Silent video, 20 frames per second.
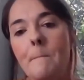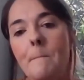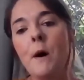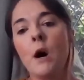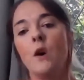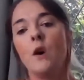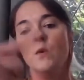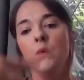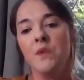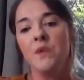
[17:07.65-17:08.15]

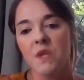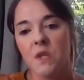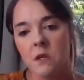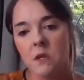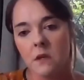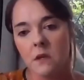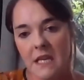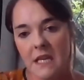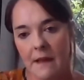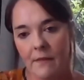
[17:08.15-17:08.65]

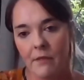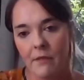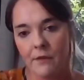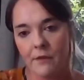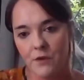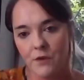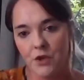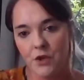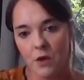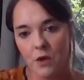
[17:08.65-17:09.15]
post 10th
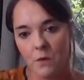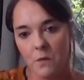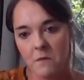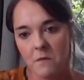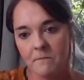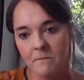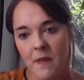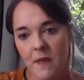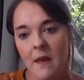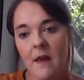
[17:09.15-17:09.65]
of
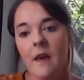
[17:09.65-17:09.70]
June,